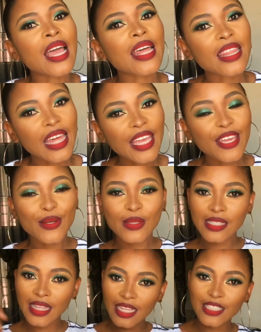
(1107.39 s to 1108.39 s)
Thank you,
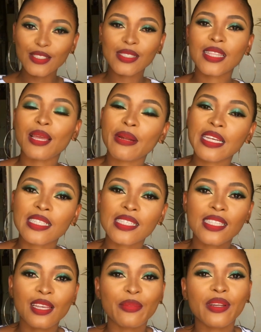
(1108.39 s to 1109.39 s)
stay tuned, stay blessed, and
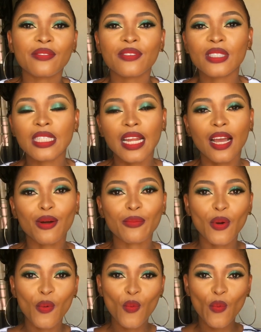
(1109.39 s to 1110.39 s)
stay beautiful till I come
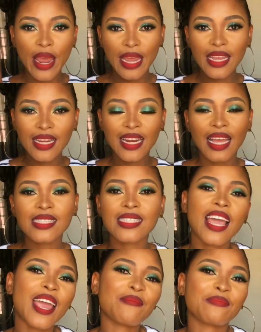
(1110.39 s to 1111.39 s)
your way next
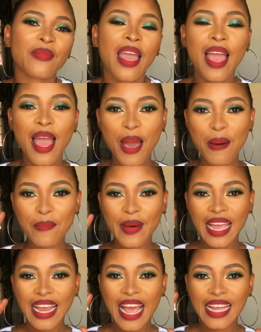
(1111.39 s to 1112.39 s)
time.
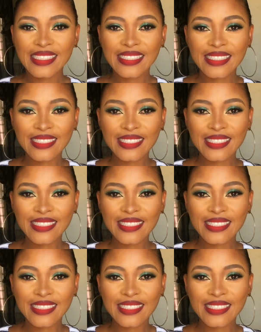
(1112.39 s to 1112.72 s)
Bye guys.